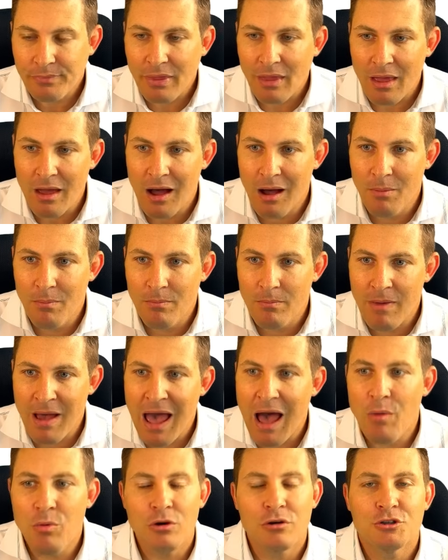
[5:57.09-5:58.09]

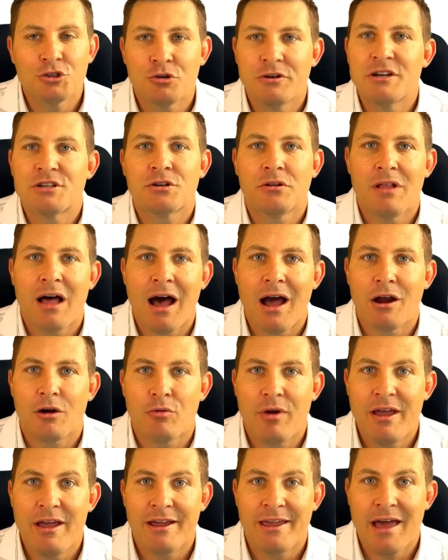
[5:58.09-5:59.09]
How are traditional
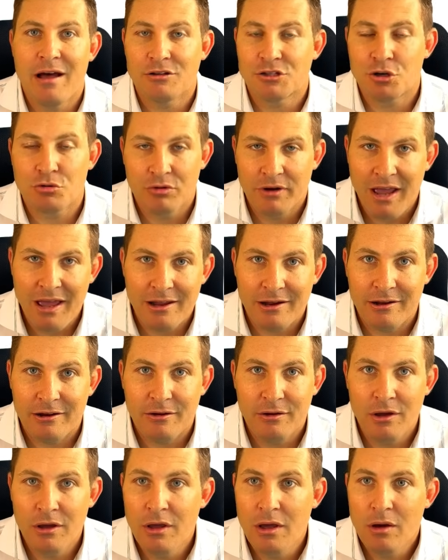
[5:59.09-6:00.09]
IRA accounts created?
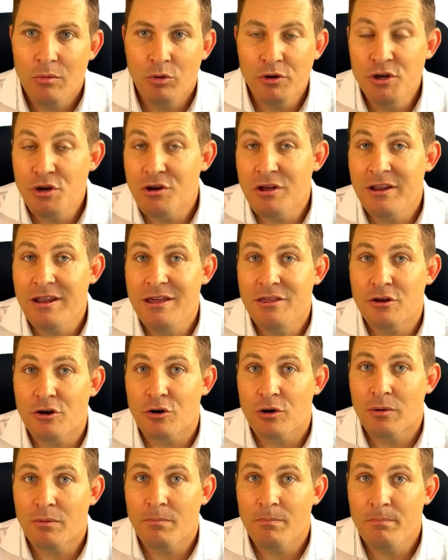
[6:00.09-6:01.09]
Well, you could
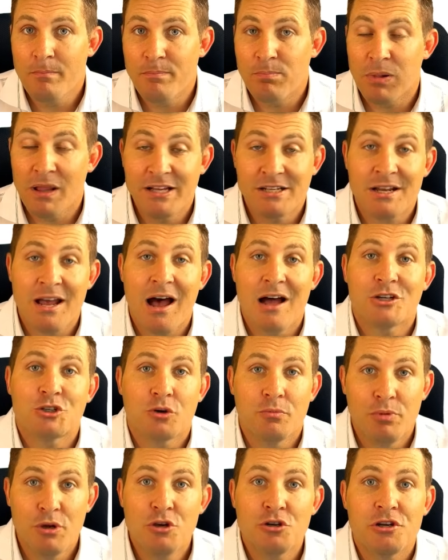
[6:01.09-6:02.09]
either place
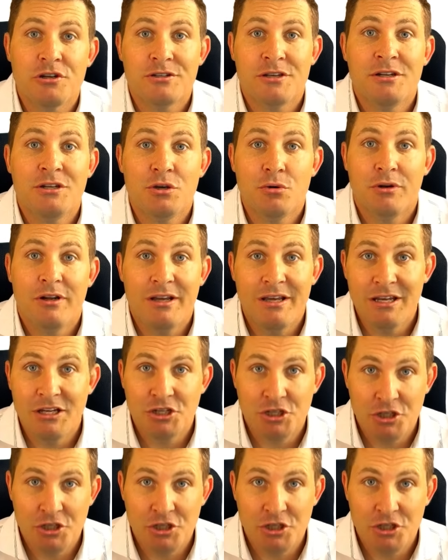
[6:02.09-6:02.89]
contributions into it each